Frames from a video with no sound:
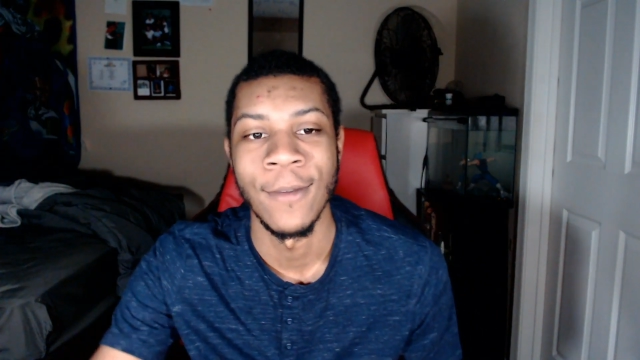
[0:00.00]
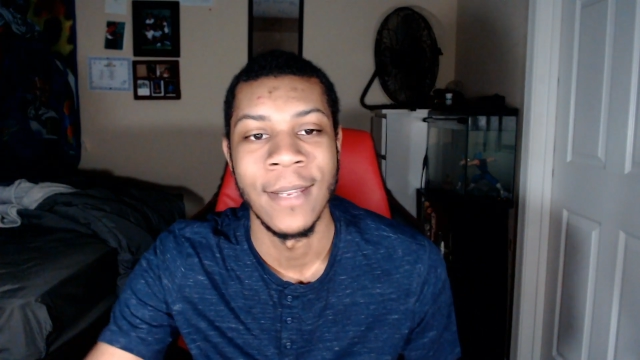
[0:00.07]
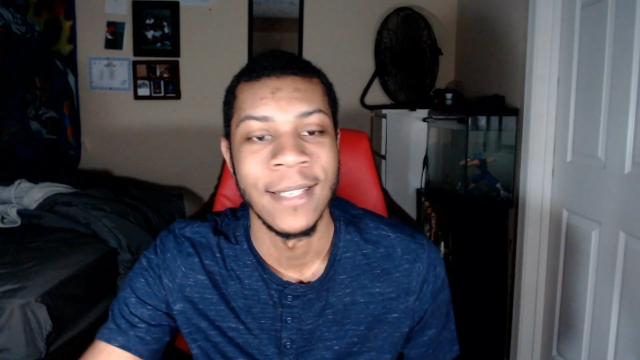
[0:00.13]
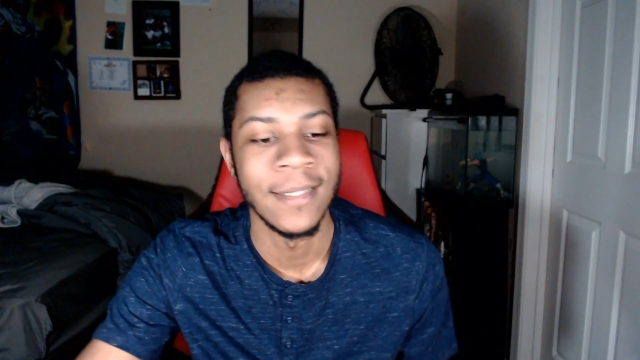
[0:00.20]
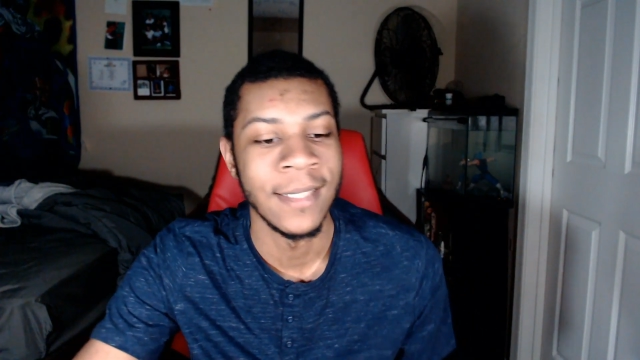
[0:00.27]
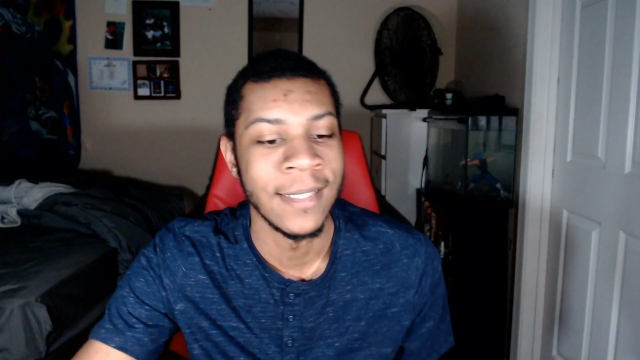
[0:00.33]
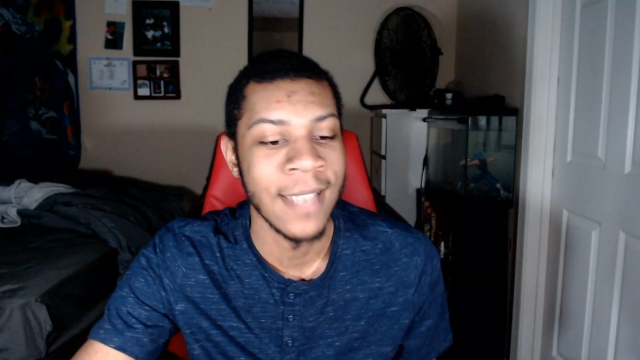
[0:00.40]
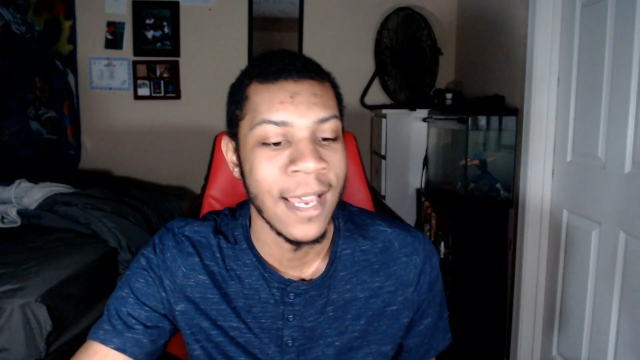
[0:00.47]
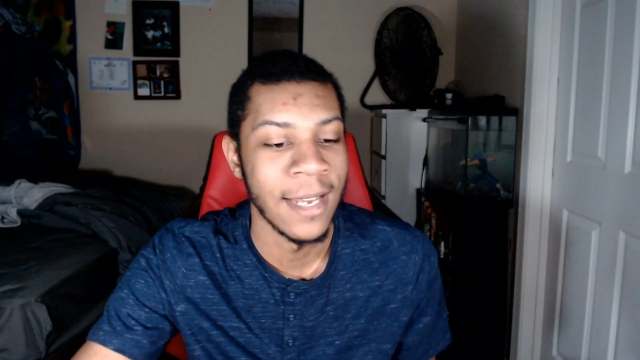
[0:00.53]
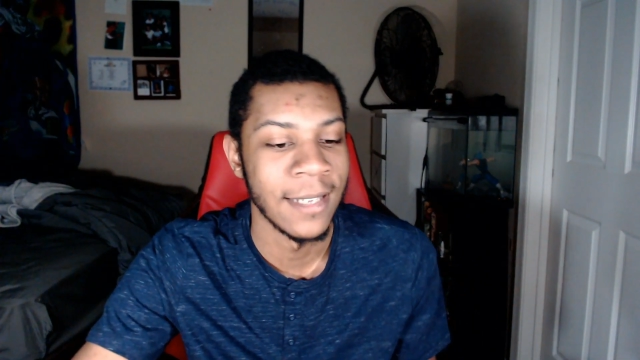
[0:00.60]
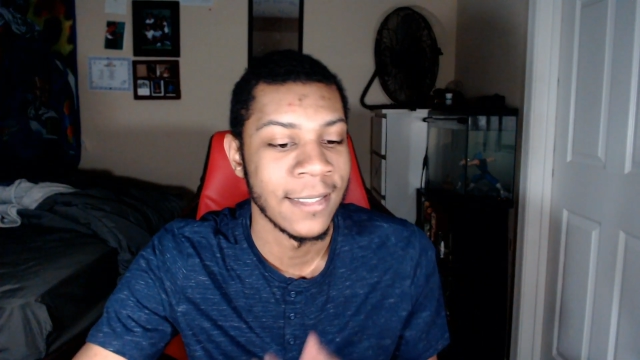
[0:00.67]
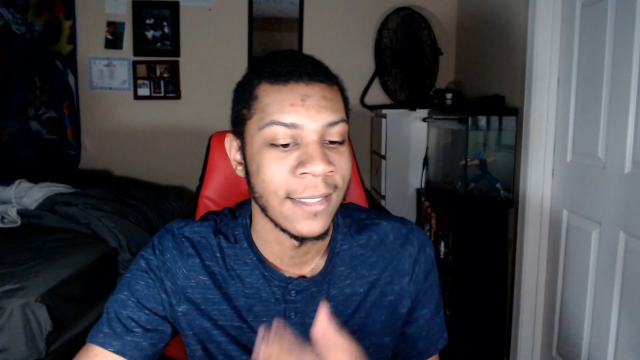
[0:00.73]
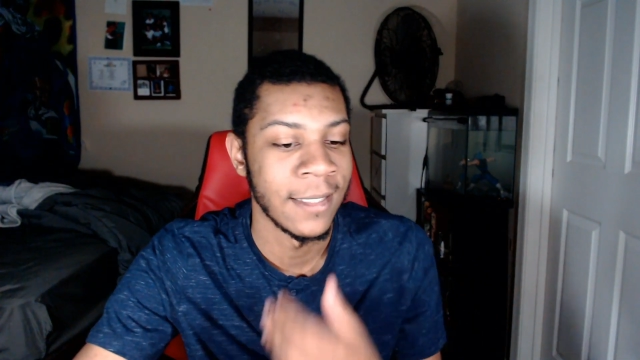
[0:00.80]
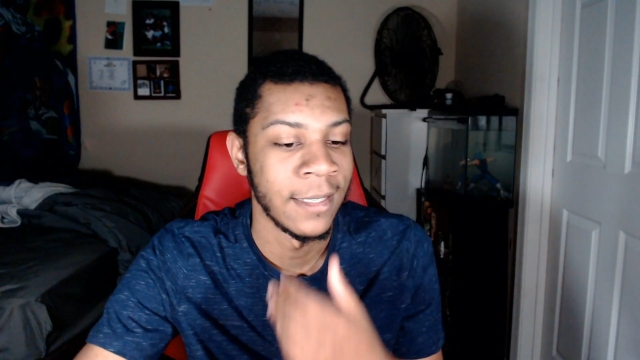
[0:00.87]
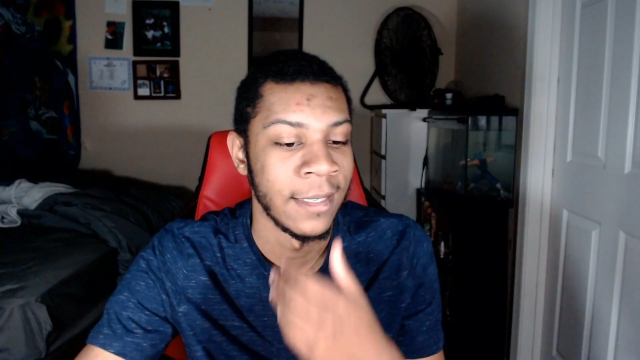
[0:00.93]
It's
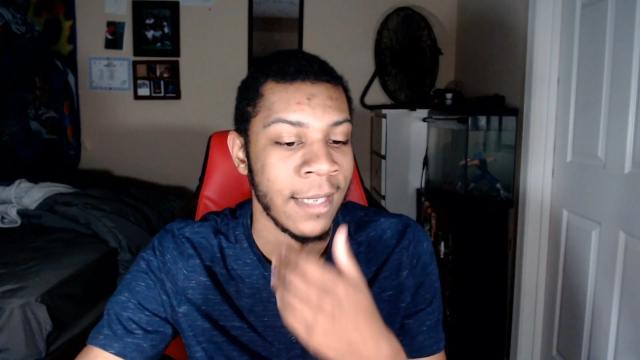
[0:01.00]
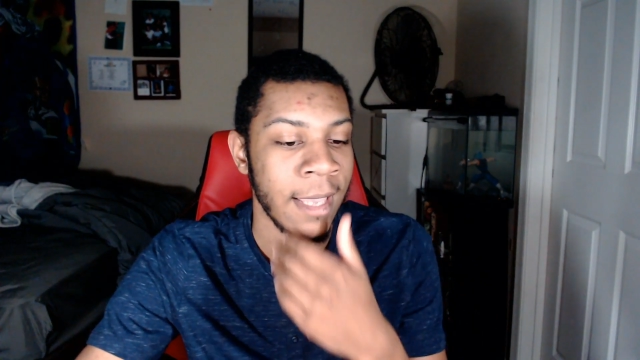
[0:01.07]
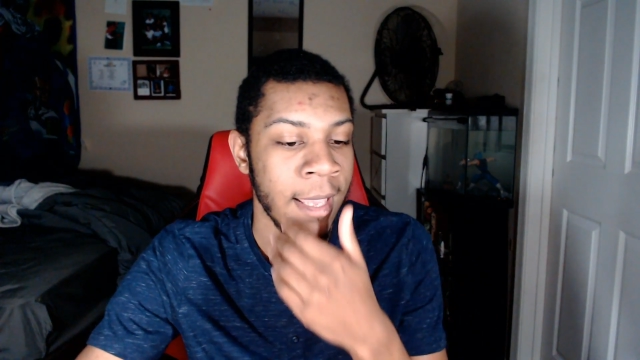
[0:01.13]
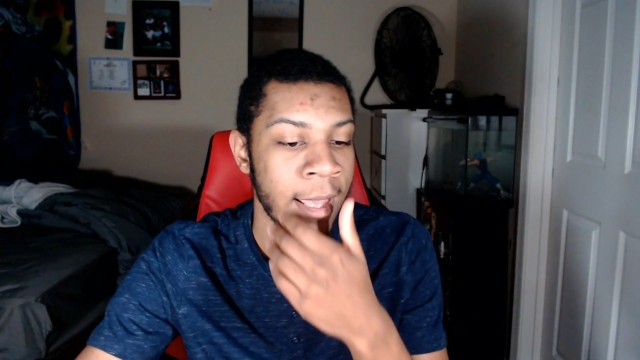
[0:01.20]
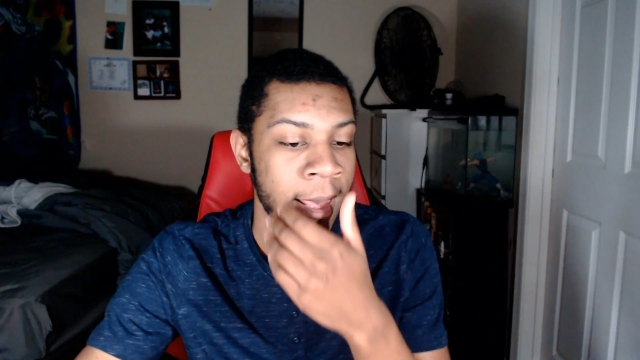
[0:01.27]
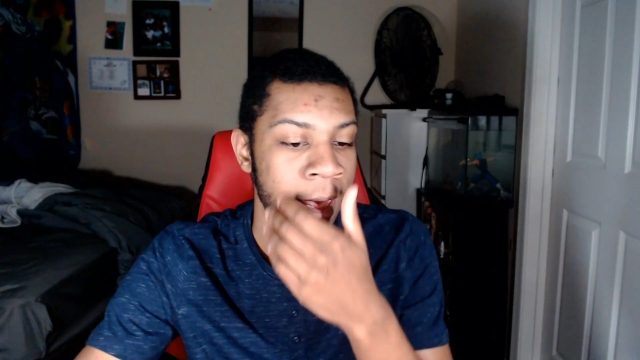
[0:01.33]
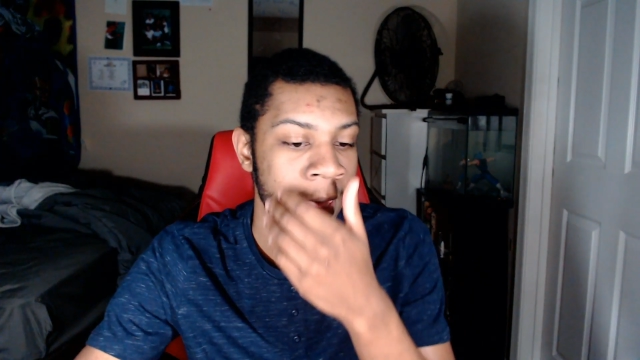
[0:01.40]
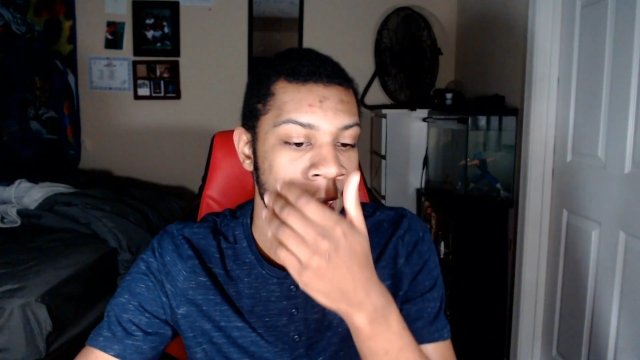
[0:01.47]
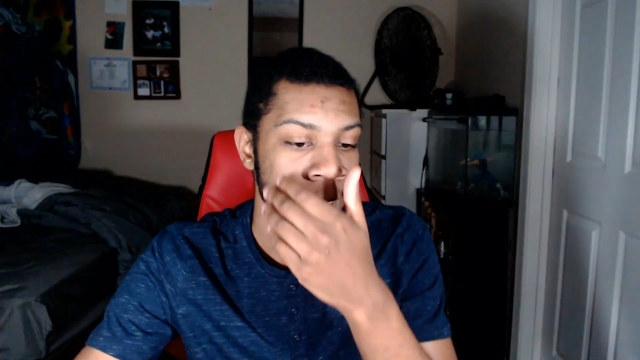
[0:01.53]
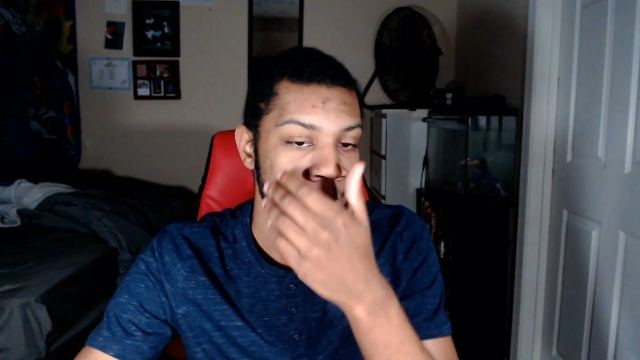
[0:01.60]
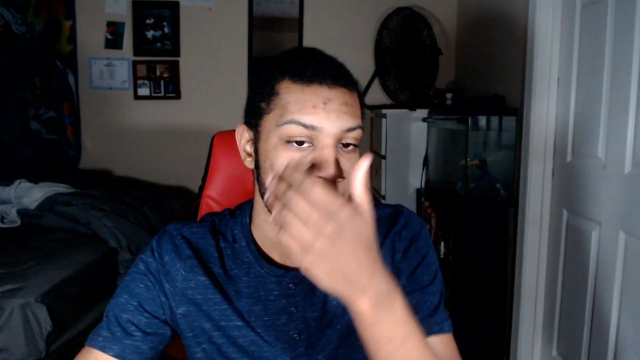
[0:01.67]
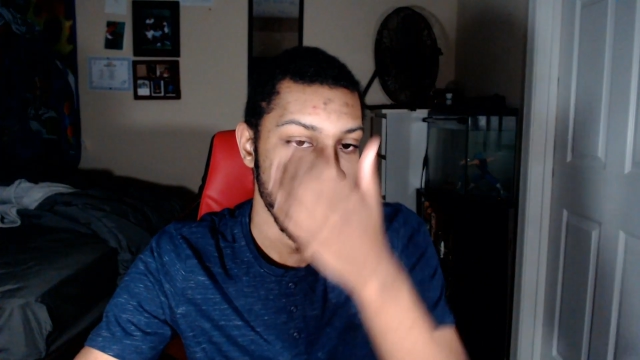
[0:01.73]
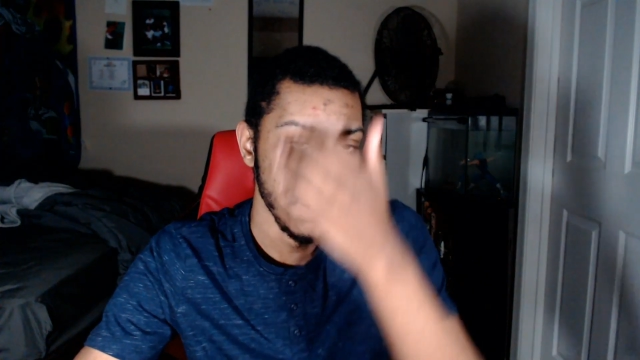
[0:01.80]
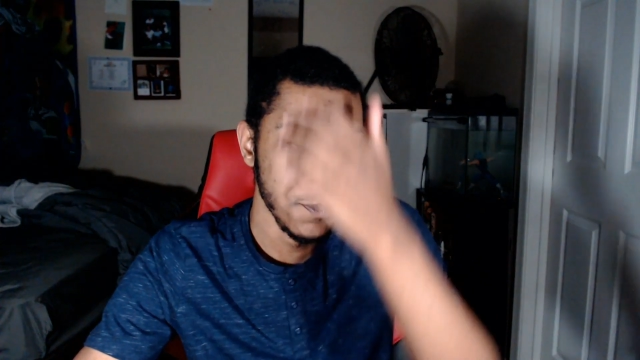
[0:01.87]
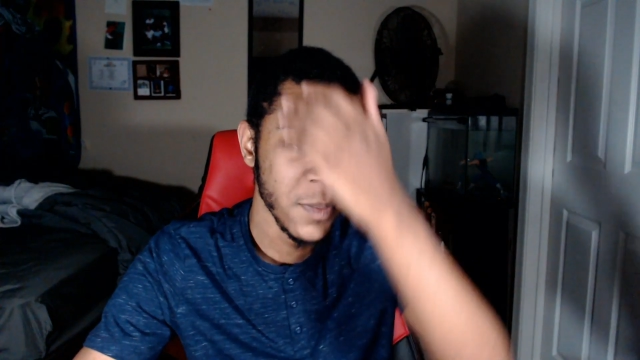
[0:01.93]
honestly,
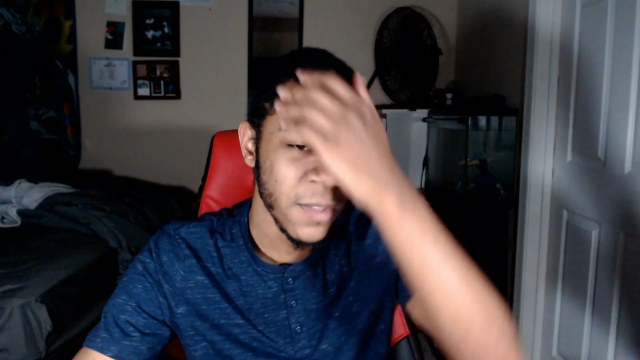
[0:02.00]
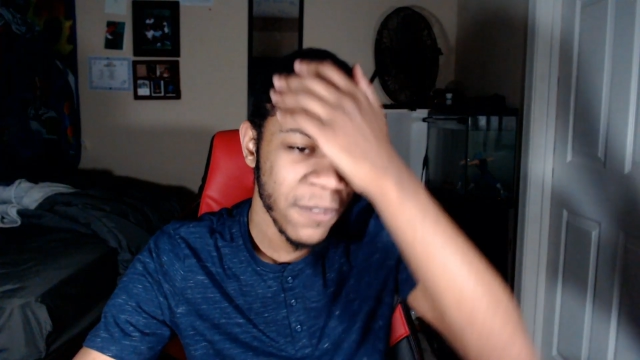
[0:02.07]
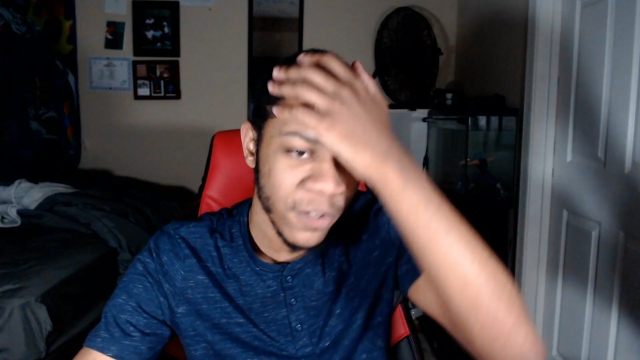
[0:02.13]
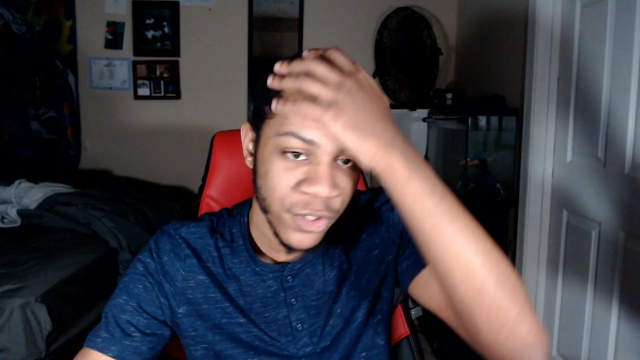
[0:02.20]
for